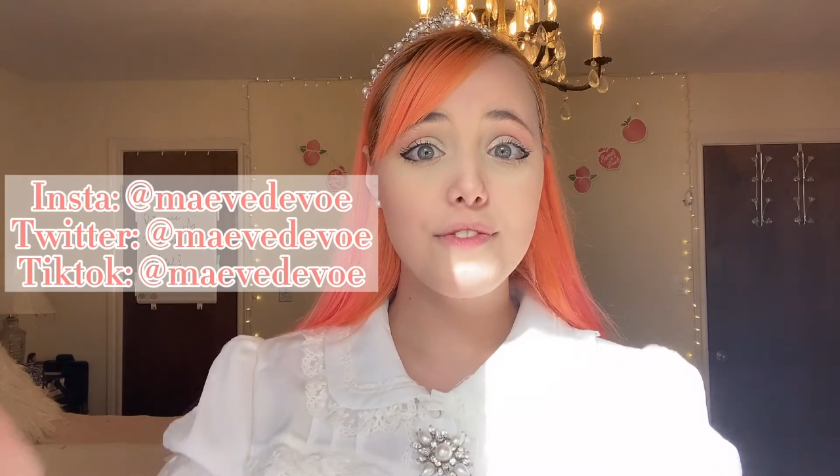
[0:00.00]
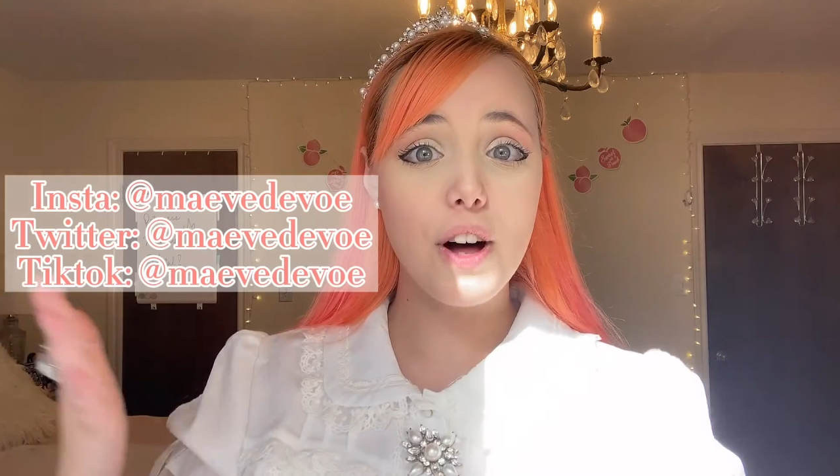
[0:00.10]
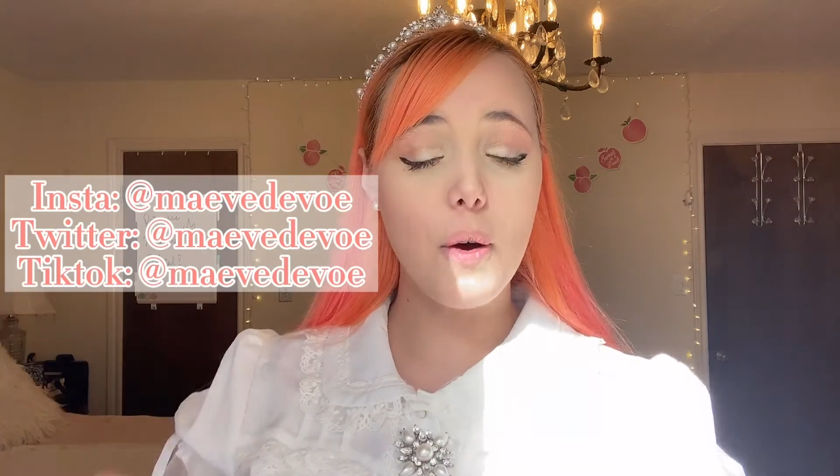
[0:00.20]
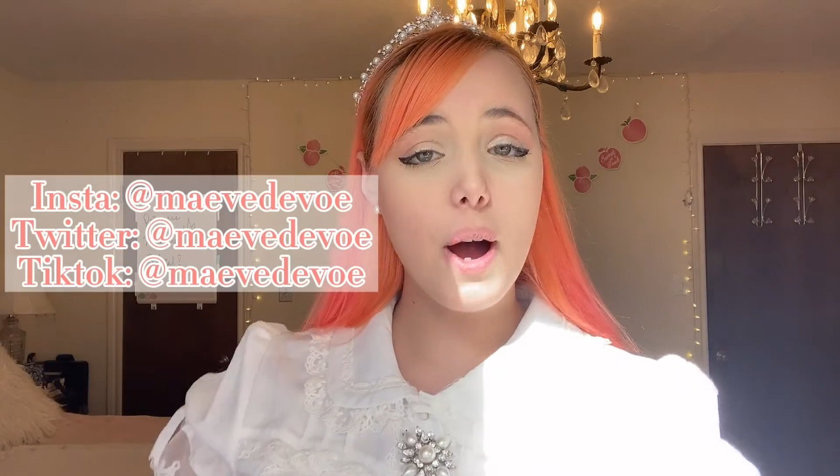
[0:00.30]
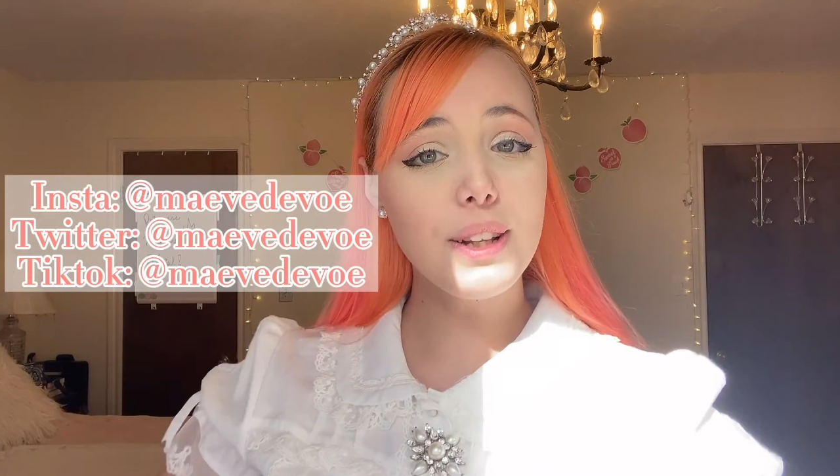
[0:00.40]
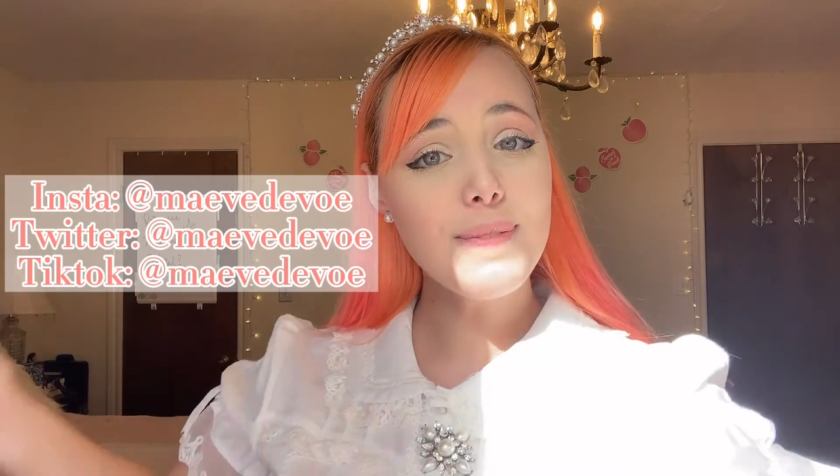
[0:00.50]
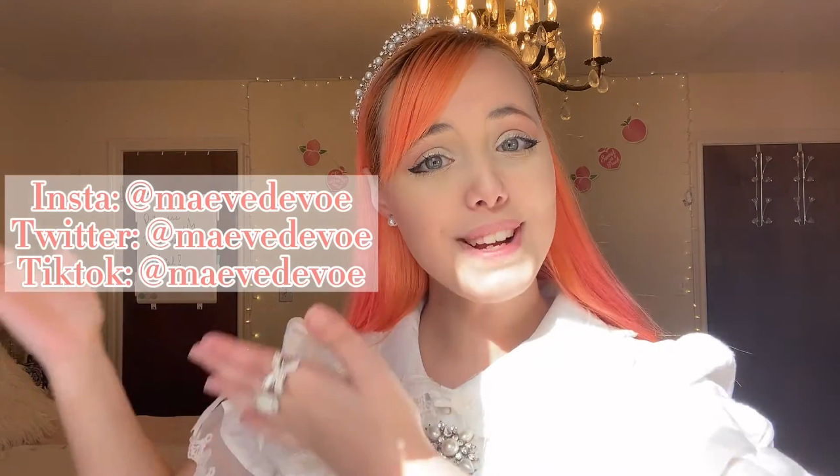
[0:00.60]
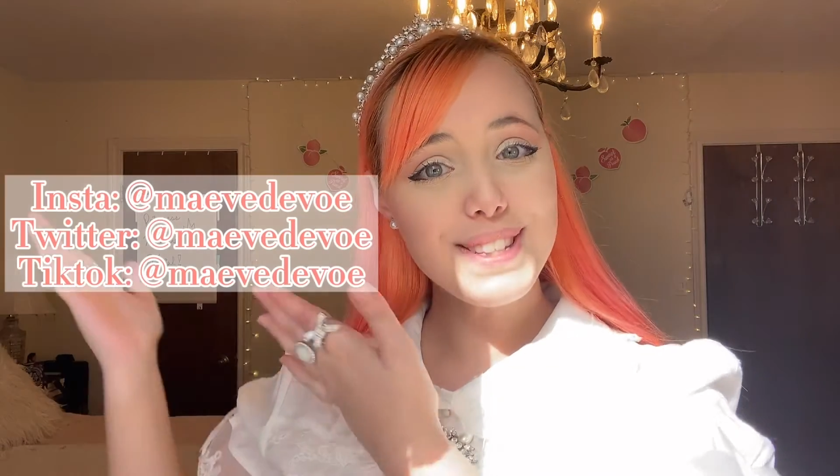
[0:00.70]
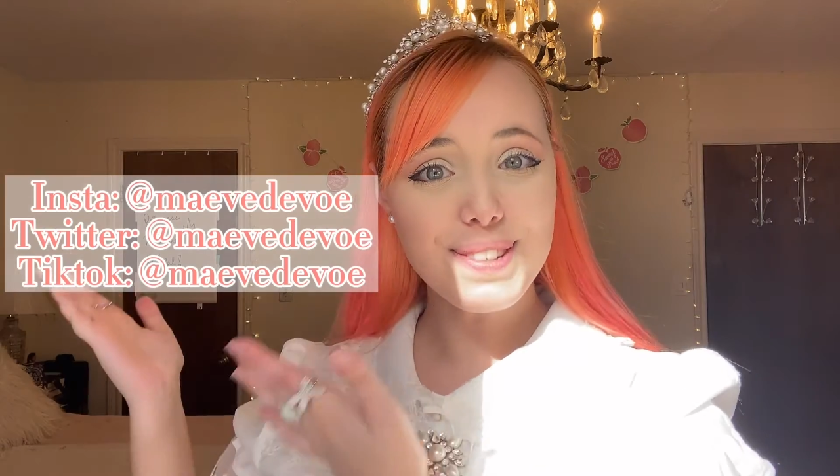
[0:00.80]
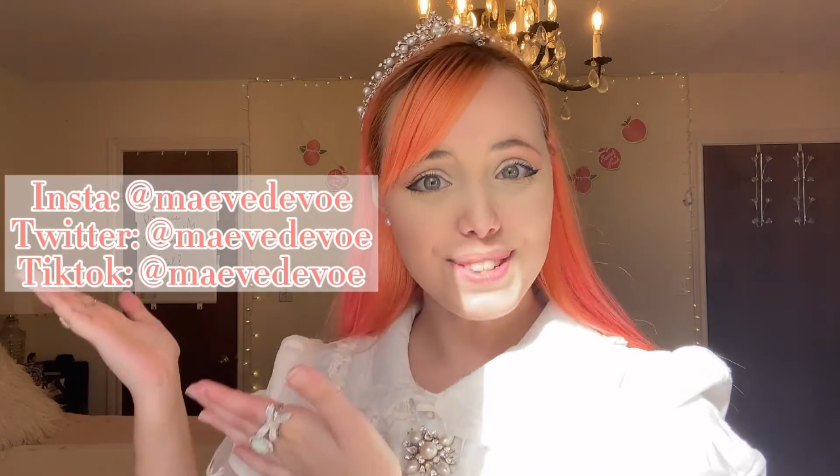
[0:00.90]
Follow all of
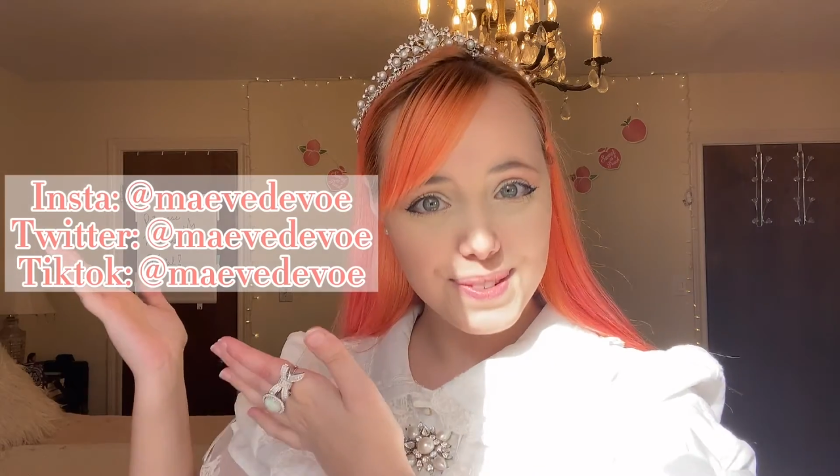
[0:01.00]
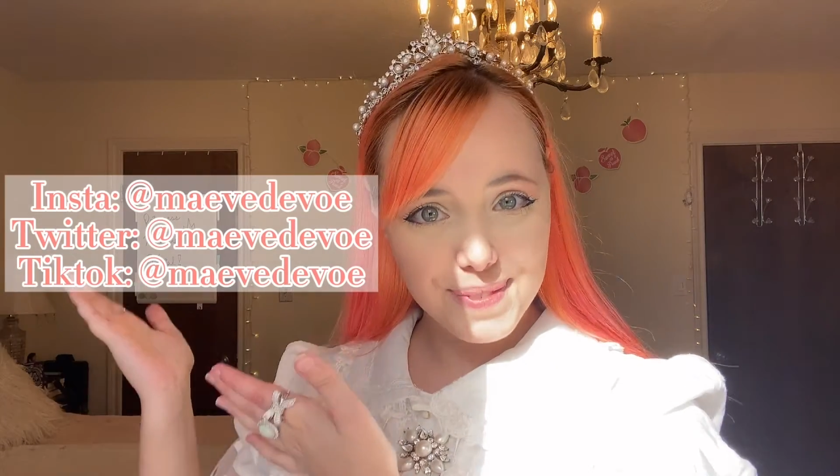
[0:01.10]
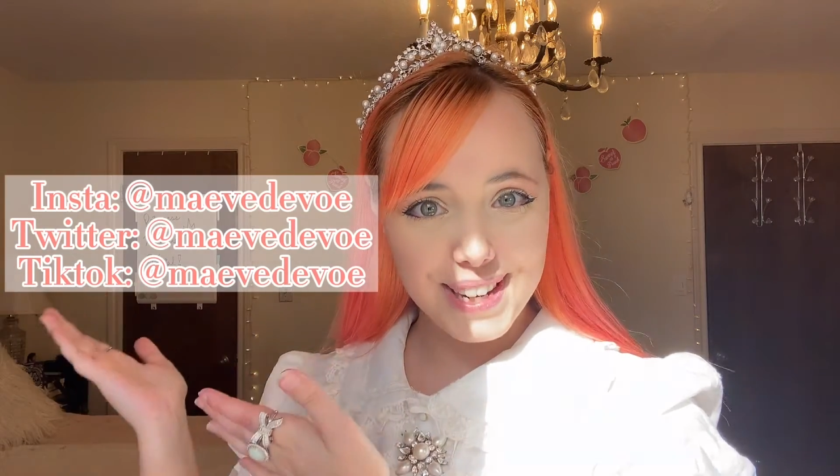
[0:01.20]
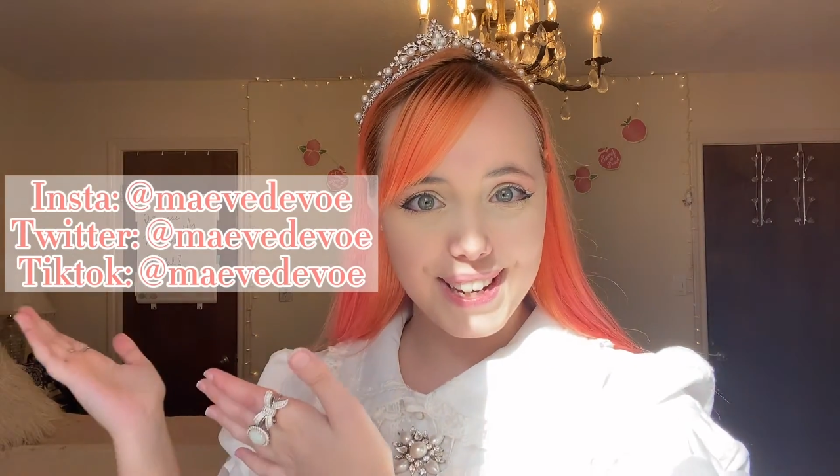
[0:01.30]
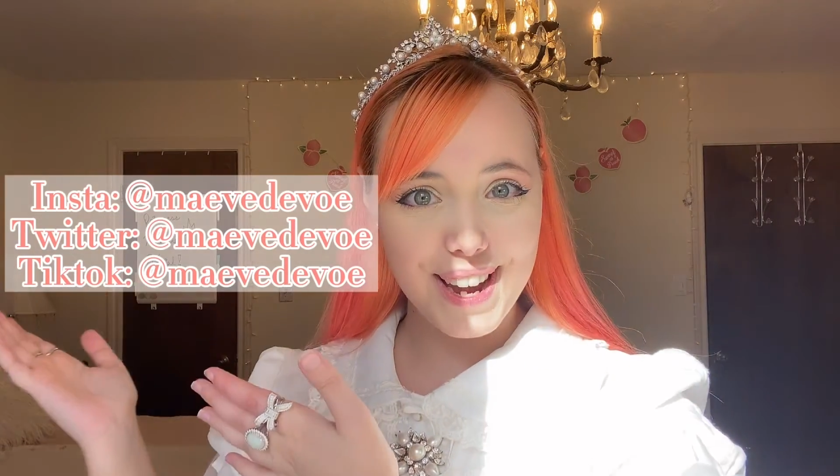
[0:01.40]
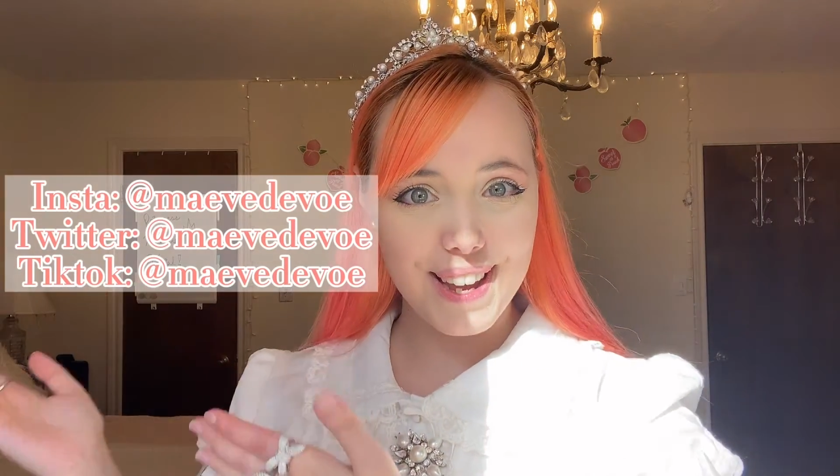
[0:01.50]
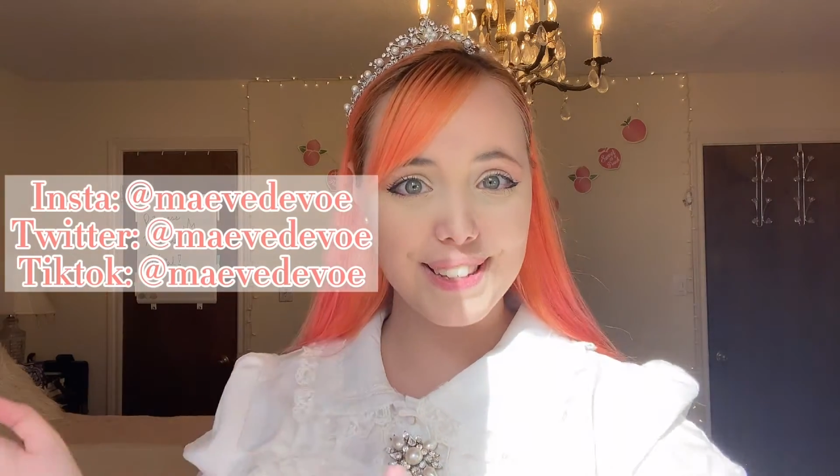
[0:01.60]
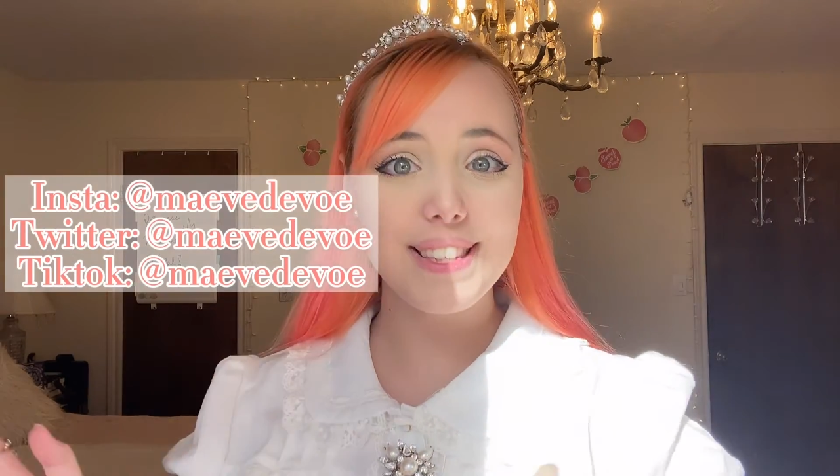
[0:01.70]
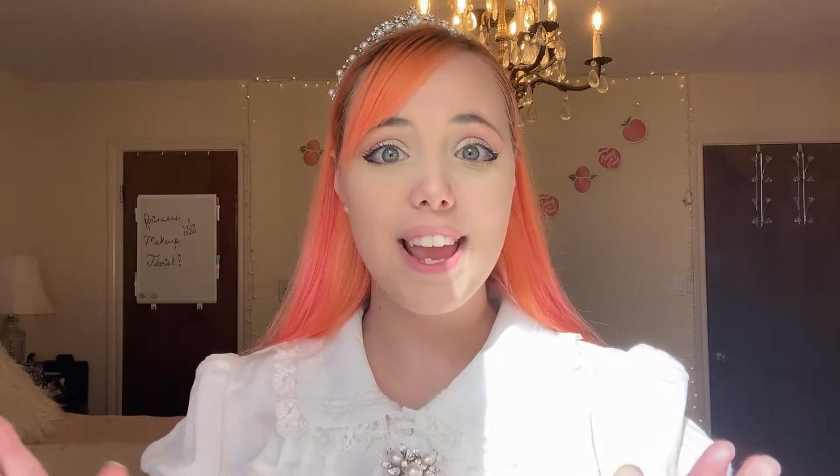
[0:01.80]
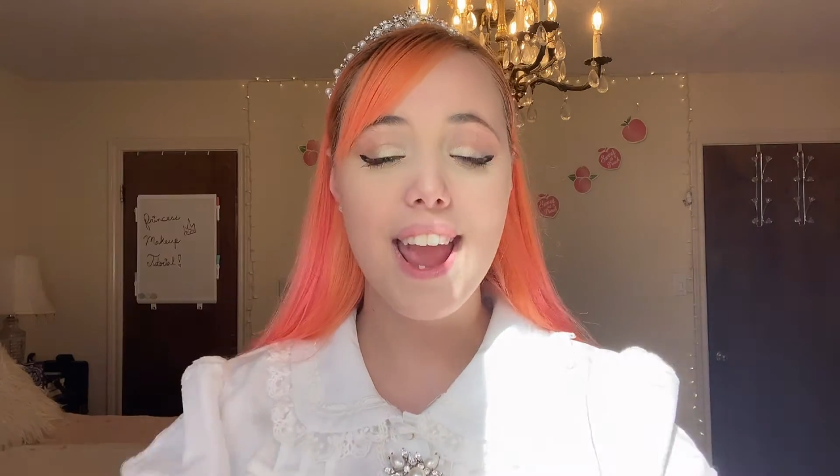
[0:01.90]
my social
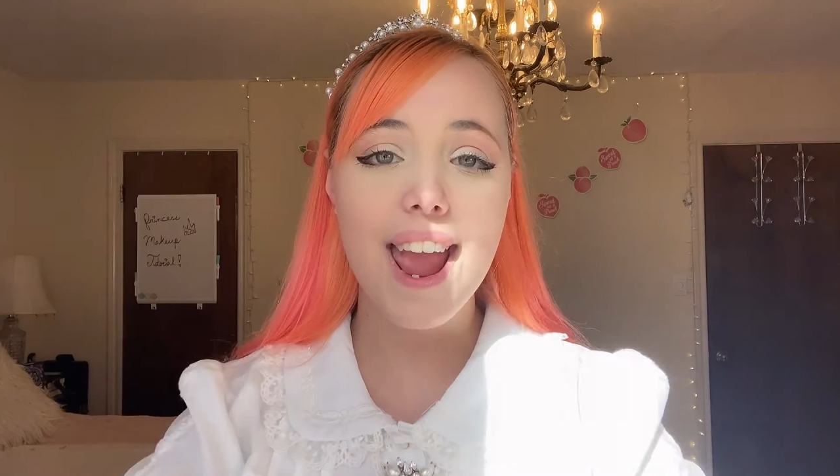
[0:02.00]
medias